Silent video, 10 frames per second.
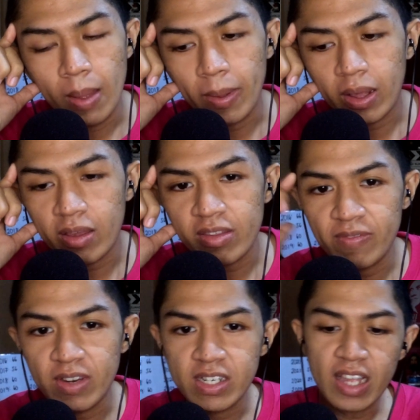Because
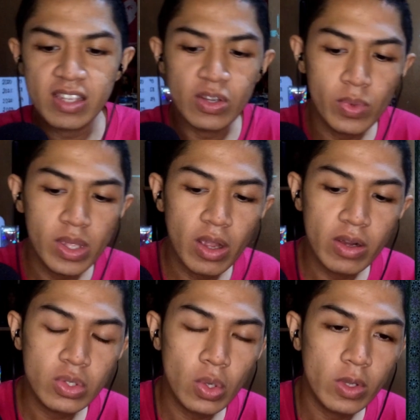if the text that we
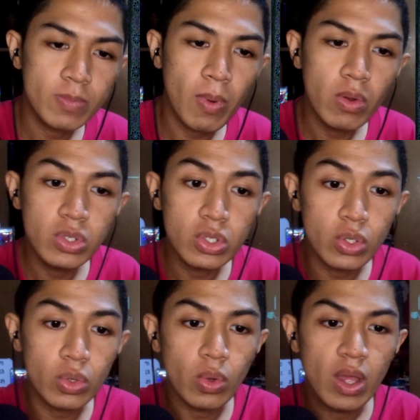are so exposed
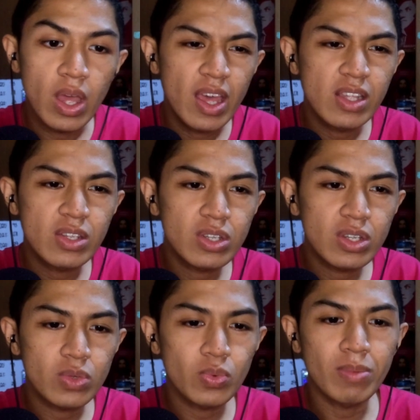to is
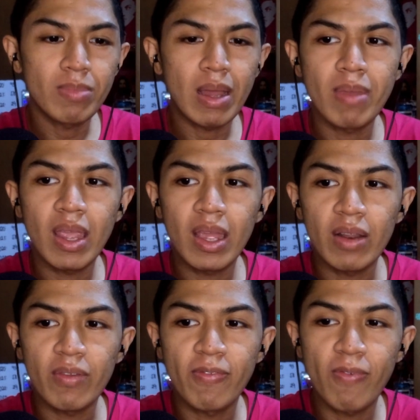just written by
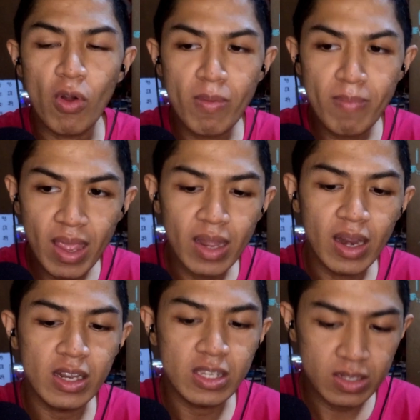men, for men,
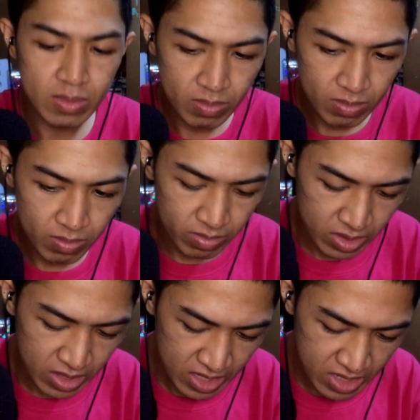and it's
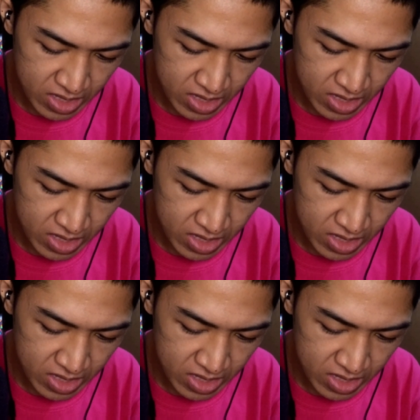this